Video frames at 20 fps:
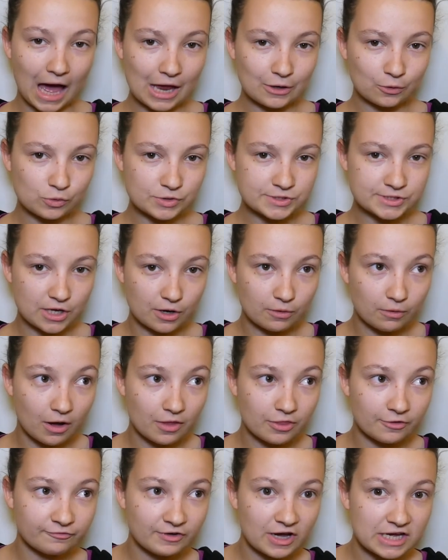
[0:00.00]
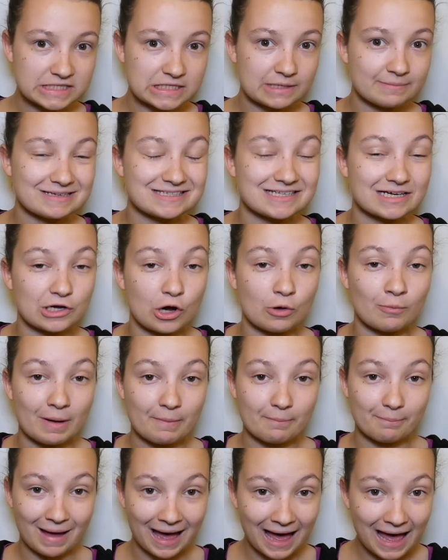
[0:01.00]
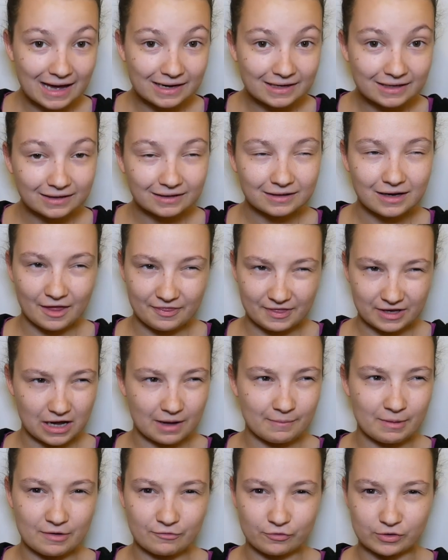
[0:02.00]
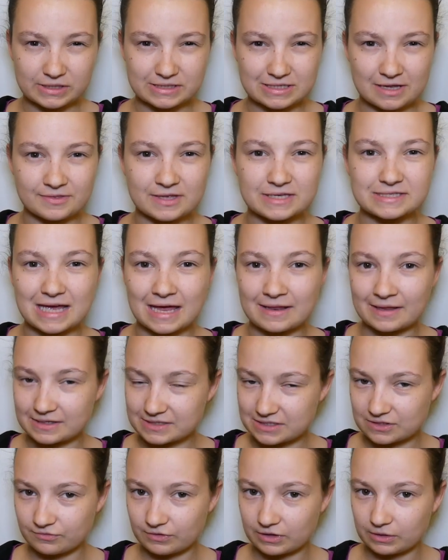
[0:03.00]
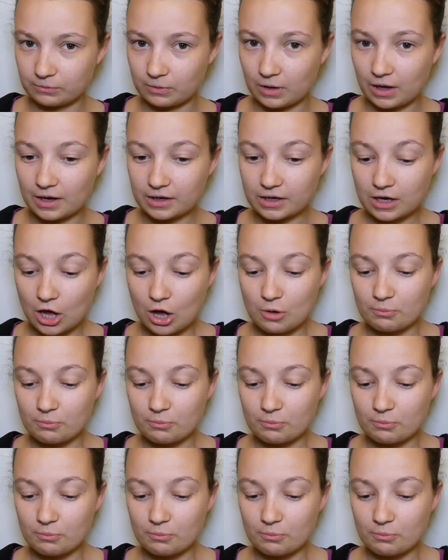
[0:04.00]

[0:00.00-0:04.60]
And also, the first time I stuck it on my back, I think I might have already said this, and that didn't really work,